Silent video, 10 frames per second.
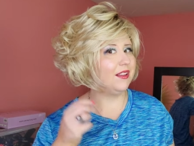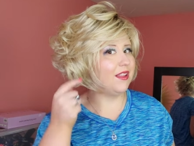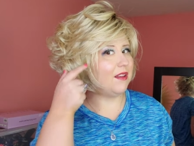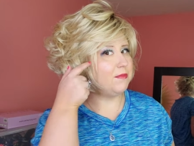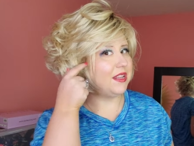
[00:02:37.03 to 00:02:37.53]

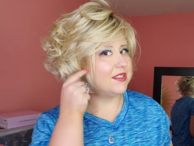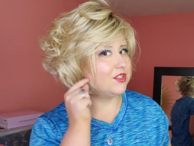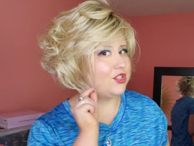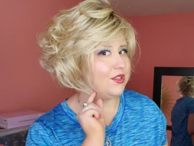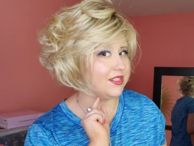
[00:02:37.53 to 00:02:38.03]
love because
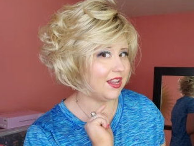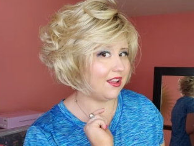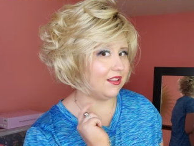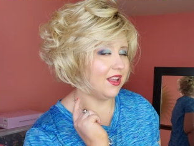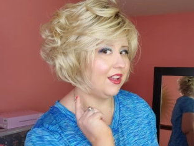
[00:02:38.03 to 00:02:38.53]
as you can
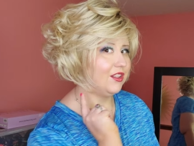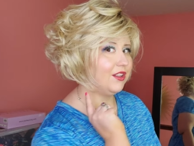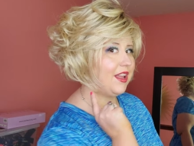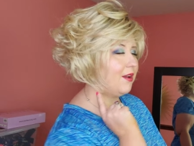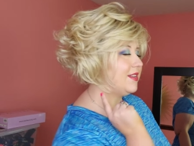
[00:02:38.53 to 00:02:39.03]
tell,
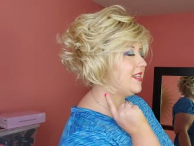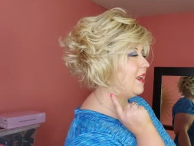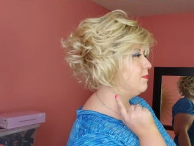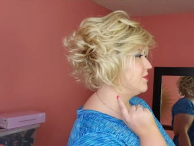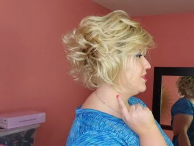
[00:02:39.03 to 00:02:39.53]
look how it
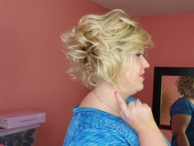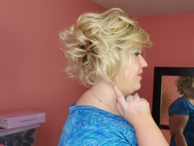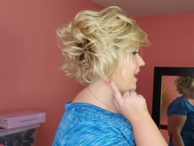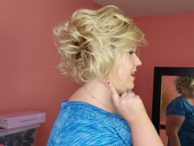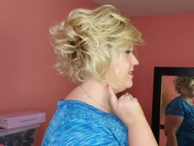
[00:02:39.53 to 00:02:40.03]
tapers the
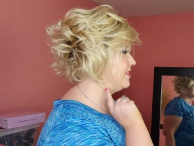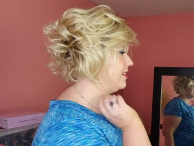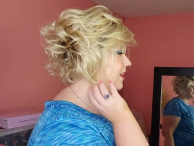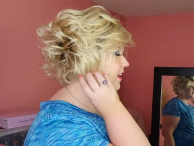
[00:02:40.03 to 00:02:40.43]
face.